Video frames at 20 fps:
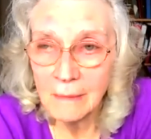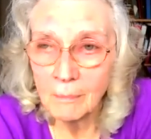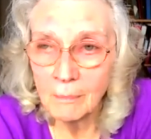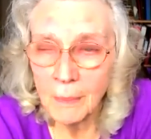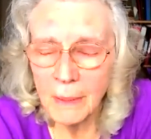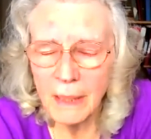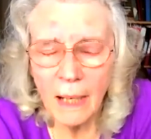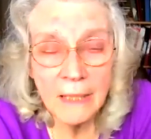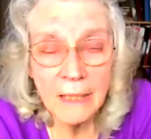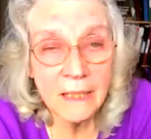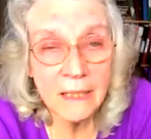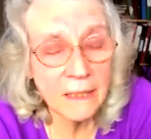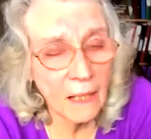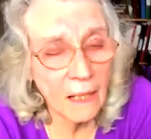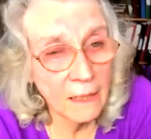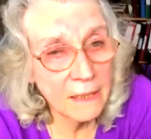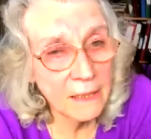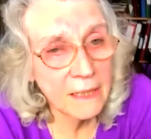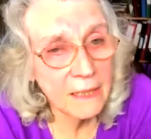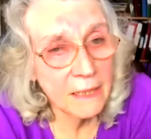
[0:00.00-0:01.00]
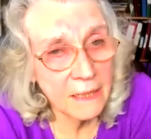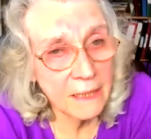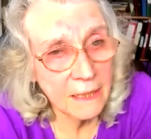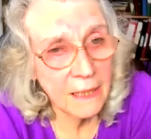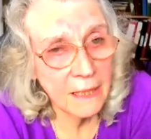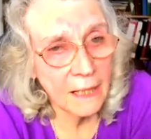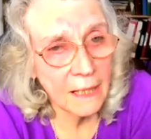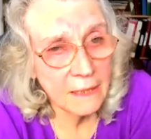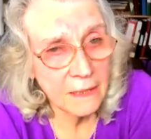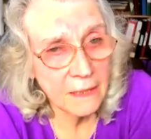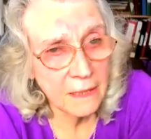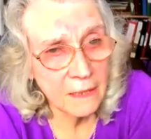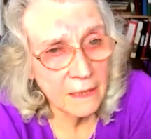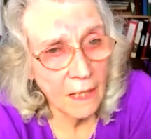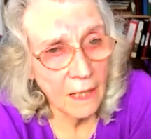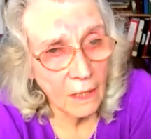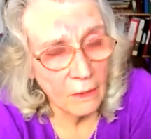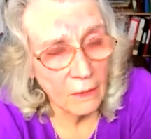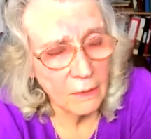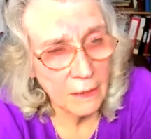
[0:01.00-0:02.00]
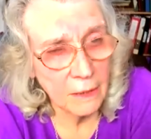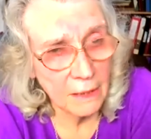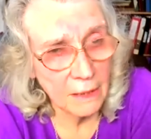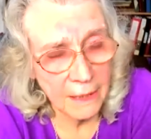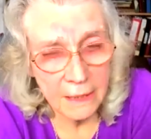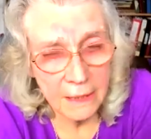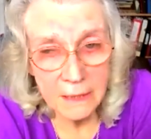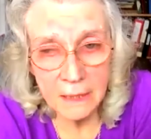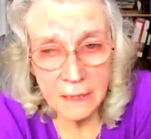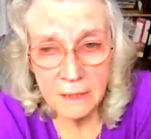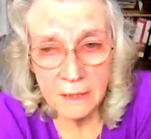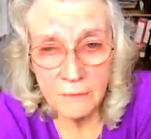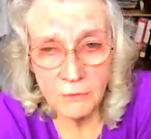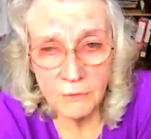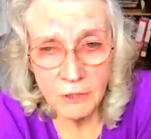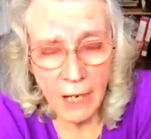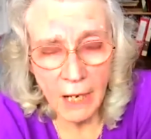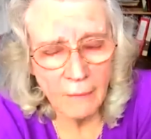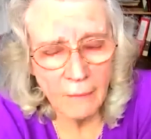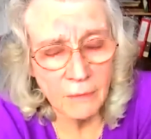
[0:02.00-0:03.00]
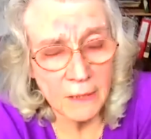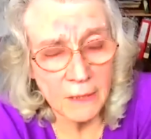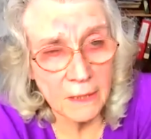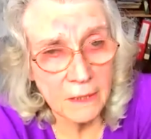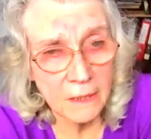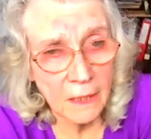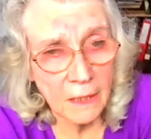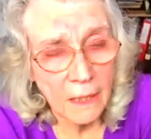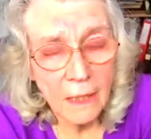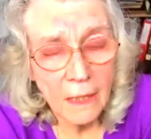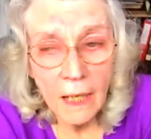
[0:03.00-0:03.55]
But I started to get to know the leaders of travellers,